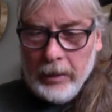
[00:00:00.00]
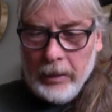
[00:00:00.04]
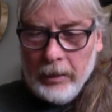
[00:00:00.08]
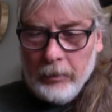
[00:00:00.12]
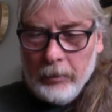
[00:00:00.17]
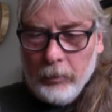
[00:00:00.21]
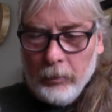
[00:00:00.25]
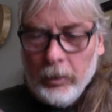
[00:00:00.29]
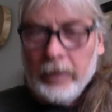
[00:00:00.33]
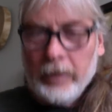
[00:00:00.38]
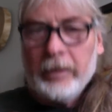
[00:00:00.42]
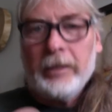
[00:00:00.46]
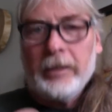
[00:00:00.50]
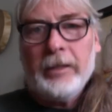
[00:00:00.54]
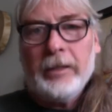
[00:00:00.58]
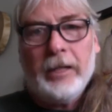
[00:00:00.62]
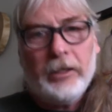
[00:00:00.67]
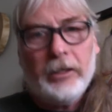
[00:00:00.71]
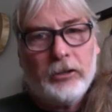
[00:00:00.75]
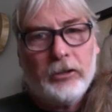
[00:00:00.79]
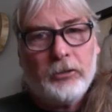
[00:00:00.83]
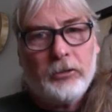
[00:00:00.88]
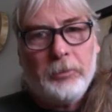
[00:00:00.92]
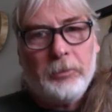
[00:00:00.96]
one could
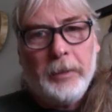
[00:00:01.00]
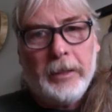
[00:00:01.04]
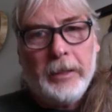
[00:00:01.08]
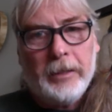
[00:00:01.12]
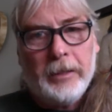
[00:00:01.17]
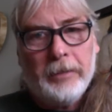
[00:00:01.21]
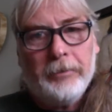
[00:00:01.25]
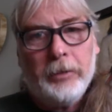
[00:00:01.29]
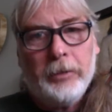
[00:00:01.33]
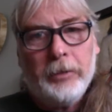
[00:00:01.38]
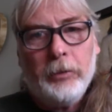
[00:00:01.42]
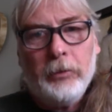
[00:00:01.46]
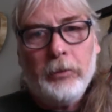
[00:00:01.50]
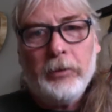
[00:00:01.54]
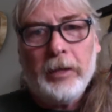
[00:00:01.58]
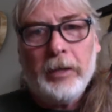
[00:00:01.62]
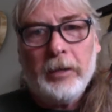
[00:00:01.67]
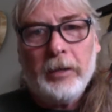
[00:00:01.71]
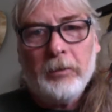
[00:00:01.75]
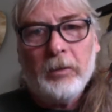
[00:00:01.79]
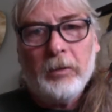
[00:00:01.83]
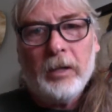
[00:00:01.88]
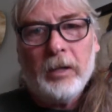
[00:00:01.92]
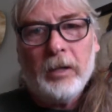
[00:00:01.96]
not speak of who
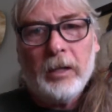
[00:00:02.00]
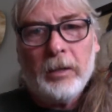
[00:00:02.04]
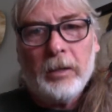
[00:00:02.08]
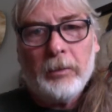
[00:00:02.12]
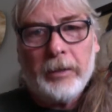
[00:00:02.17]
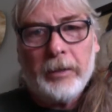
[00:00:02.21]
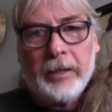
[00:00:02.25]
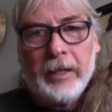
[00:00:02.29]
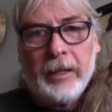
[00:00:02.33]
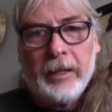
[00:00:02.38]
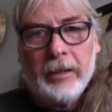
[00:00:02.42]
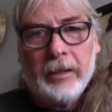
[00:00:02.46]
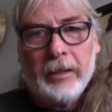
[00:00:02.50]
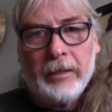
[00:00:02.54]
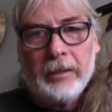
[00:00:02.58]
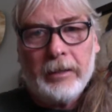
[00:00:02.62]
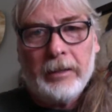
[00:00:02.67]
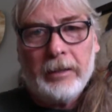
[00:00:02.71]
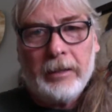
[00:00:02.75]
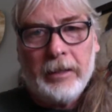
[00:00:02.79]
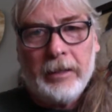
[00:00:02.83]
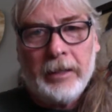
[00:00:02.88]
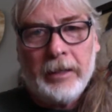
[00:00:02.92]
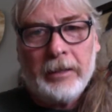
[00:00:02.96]
they were without
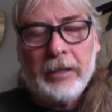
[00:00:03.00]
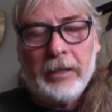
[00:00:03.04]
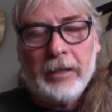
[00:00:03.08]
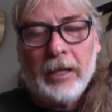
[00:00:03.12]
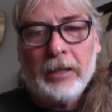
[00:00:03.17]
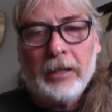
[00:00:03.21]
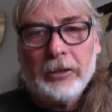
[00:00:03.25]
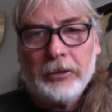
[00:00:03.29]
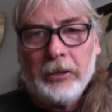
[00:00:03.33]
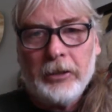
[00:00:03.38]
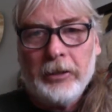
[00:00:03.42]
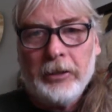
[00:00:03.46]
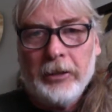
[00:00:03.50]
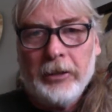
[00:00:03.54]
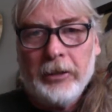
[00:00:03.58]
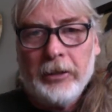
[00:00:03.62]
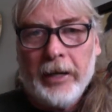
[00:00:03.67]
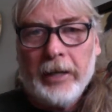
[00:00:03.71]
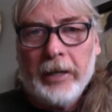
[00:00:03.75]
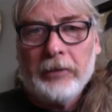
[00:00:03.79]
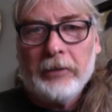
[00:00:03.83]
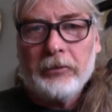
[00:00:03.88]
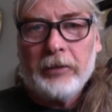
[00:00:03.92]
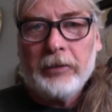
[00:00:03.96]
acknowledging their
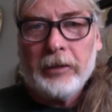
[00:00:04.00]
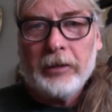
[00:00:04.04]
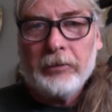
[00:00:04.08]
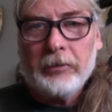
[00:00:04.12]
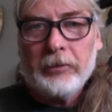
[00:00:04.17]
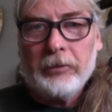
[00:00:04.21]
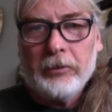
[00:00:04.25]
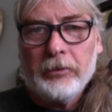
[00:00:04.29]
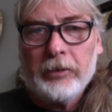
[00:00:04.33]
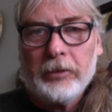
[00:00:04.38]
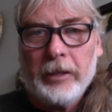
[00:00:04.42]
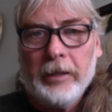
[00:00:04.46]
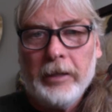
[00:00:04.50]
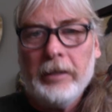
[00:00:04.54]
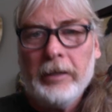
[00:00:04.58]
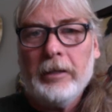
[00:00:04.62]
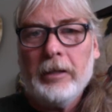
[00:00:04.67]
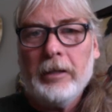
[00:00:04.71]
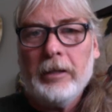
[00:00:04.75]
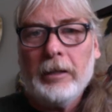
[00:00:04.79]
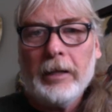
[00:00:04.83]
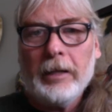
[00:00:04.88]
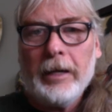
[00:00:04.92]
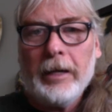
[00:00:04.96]
ancestors
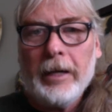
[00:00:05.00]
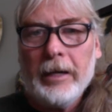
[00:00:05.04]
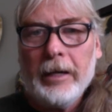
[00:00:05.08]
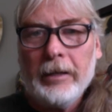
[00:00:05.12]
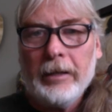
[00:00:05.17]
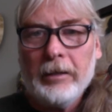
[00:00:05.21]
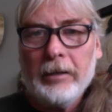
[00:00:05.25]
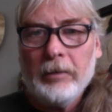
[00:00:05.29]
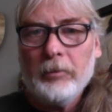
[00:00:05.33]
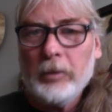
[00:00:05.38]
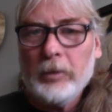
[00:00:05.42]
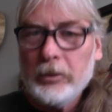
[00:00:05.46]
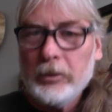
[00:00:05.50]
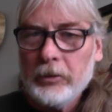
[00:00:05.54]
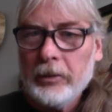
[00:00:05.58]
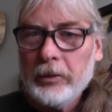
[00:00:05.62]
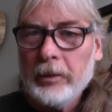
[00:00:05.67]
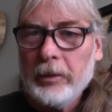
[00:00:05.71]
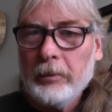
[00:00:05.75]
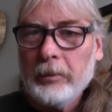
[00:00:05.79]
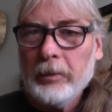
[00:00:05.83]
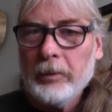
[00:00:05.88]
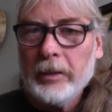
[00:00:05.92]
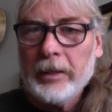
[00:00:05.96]
and the land in which
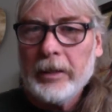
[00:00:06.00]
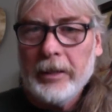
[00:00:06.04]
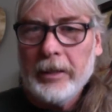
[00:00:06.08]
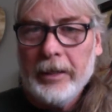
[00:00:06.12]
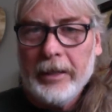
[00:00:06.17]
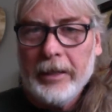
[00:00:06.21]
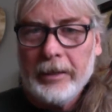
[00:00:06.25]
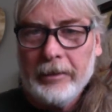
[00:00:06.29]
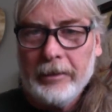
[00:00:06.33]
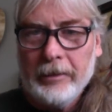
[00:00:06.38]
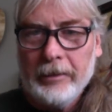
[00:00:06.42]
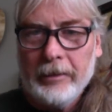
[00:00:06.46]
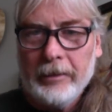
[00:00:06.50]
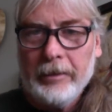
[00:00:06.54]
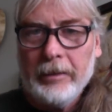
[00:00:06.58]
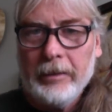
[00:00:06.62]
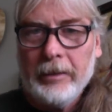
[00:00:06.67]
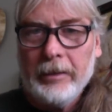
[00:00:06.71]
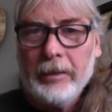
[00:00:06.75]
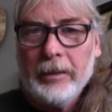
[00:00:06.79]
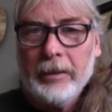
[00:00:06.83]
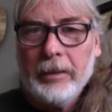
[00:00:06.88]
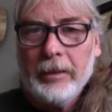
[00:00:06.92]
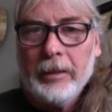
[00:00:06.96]
they were connected.
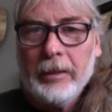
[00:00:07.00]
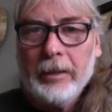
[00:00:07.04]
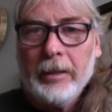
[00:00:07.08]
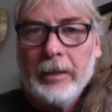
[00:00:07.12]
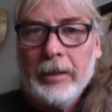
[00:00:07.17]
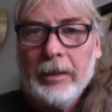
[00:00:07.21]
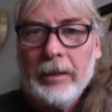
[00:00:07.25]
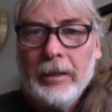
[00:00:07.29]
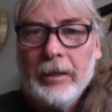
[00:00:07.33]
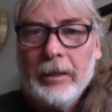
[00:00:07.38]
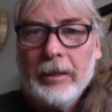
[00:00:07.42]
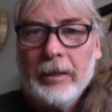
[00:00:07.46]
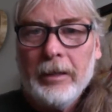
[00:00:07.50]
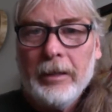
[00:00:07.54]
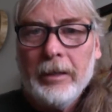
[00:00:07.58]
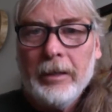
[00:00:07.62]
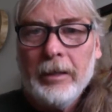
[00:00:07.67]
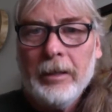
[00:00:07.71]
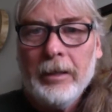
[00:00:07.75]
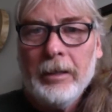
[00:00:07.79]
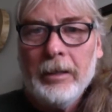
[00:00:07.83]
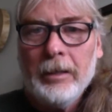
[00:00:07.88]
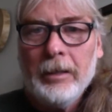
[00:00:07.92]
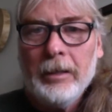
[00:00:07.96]

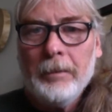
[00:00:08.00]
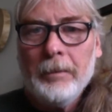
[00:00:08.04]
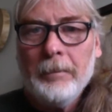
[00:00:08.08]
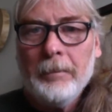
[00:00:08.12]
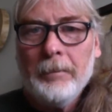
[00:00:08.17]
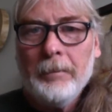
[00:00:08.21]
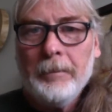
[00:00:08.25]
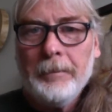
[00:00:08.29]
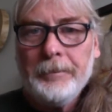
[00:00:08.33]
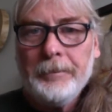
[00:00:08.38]
Um,